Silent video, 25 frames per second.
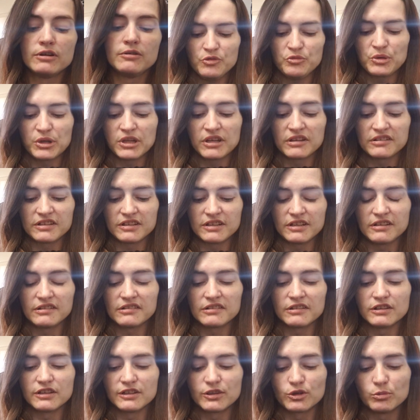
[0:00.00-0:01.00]
because it is
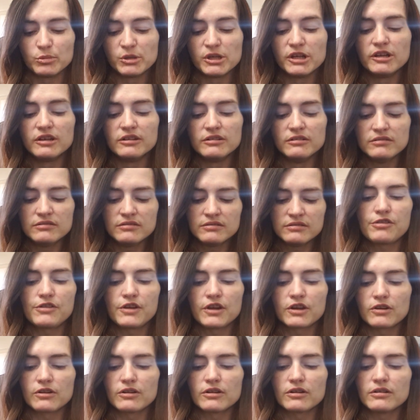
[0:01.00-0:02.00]
a little bit
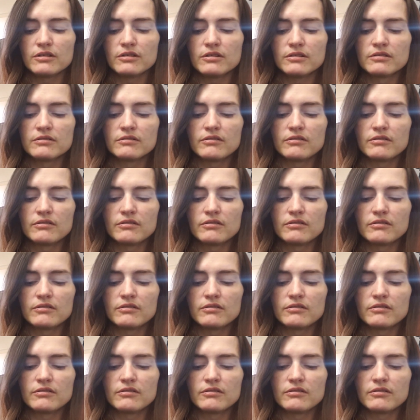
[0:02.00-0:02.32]
thicker